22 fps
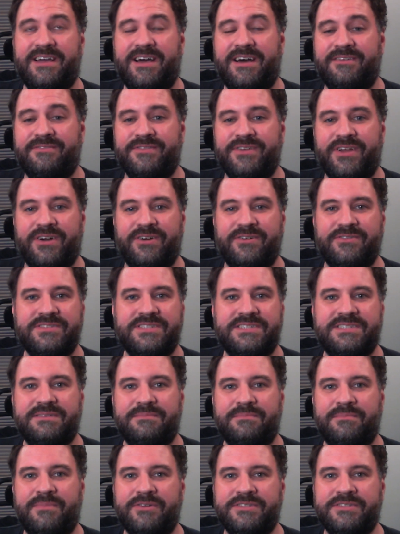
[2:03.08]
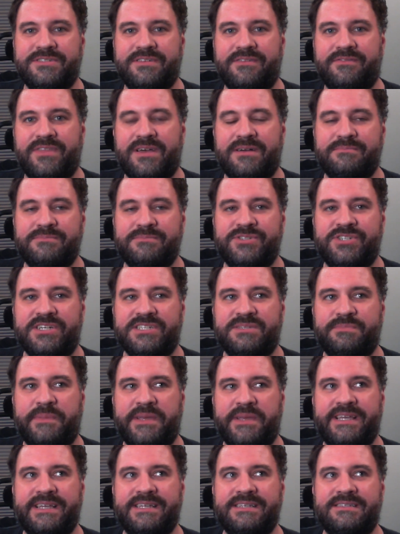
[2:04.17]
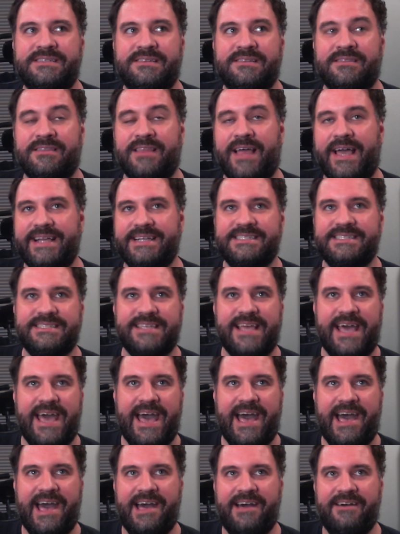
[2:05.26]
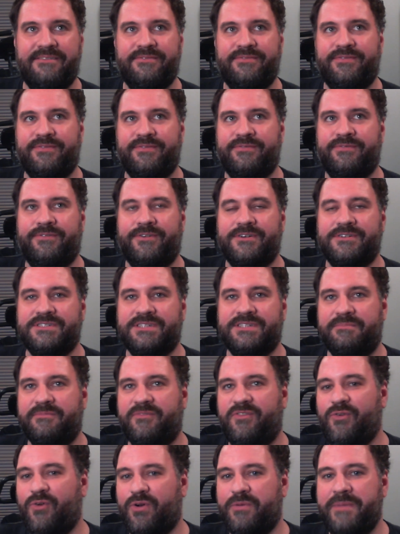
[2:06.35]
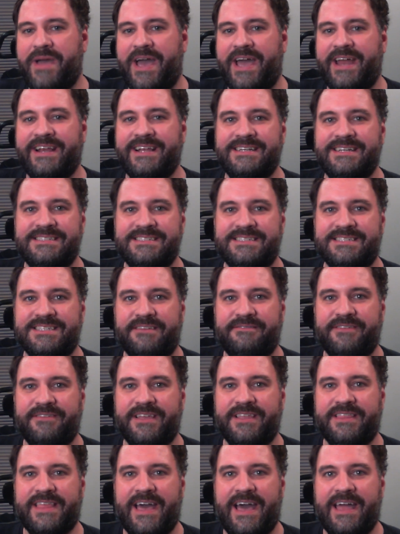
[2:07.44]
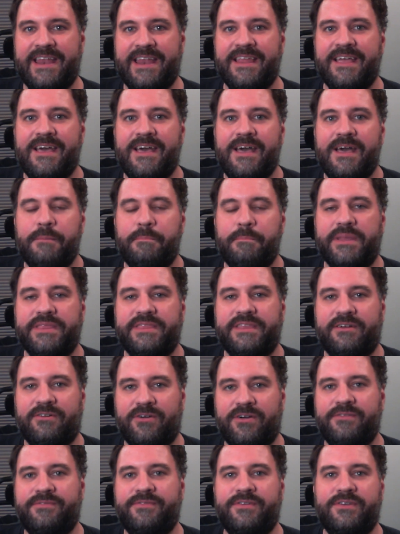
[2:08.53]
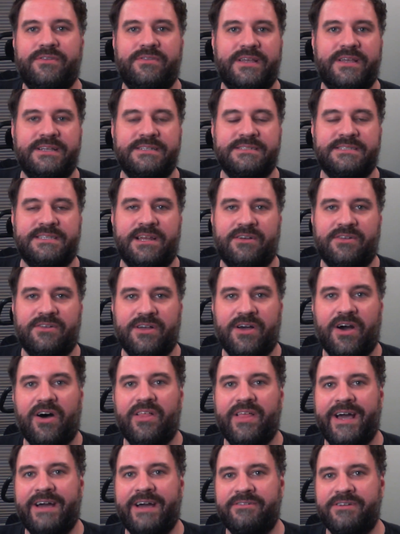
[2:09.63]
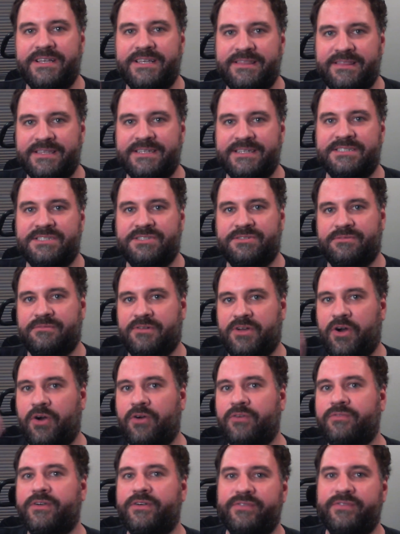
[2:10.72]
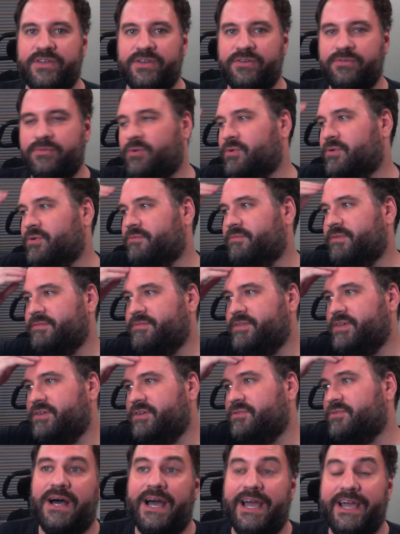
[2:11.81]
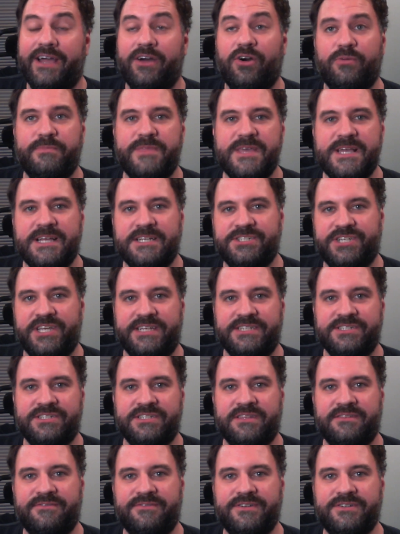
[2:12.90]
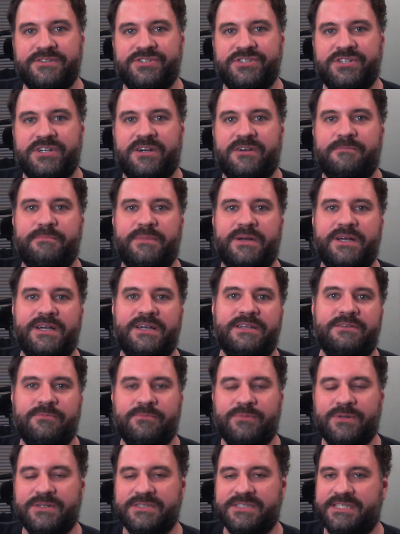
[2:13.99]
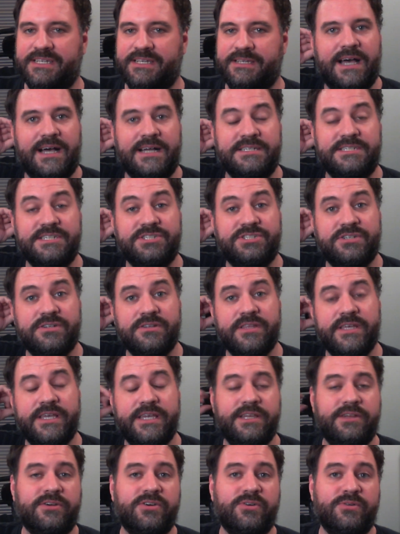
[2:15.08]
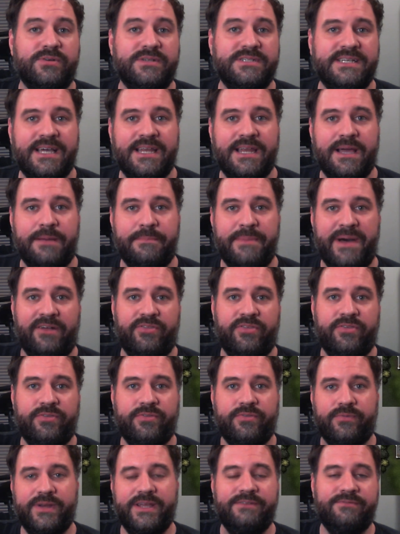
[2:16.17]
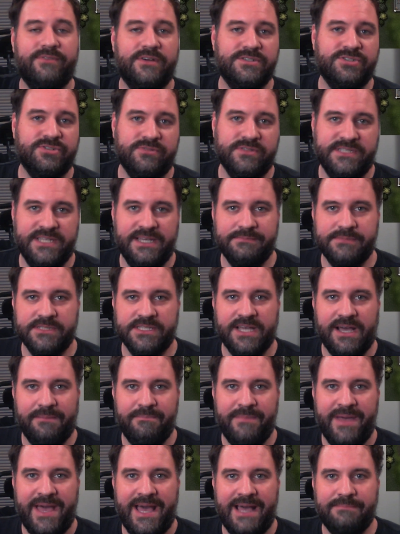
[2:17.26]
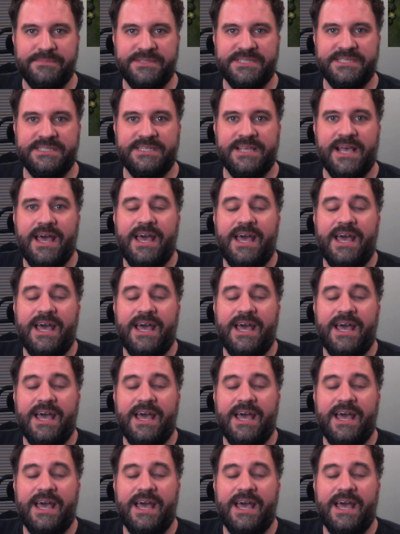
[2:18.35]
of notes, most of them just being likes to have for some formatting and stuff like that, but there were a few things that I'll call out in this overview or review. I hope they change in the future, but we'll see. Additionally, you're going to get about 3 virtual tabletop maps.